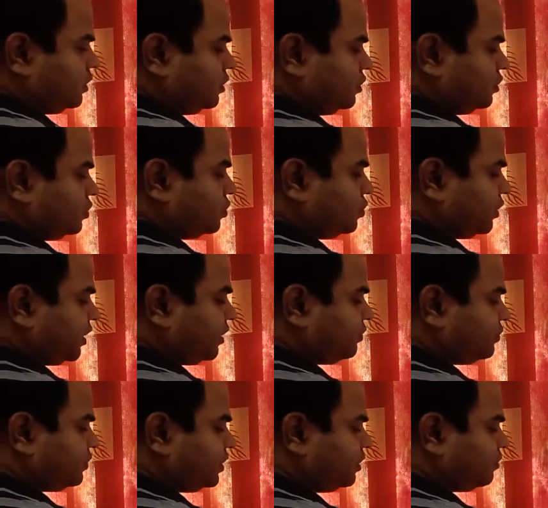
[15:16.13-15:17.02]
So
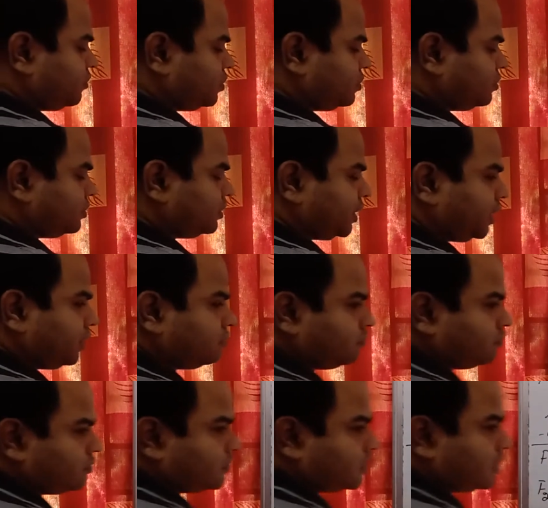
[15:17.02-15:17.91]
F3 more the same,
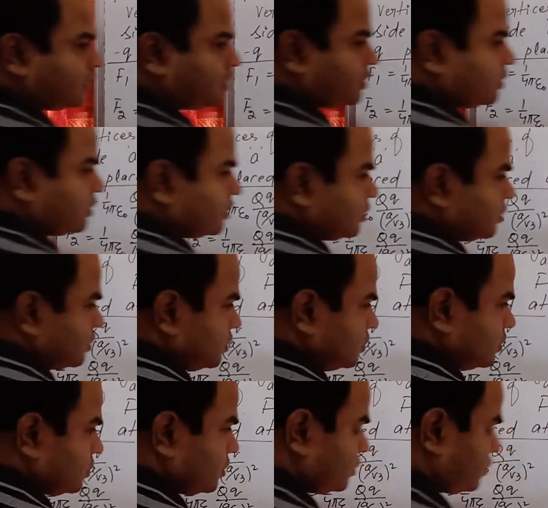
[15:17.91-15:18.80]
that is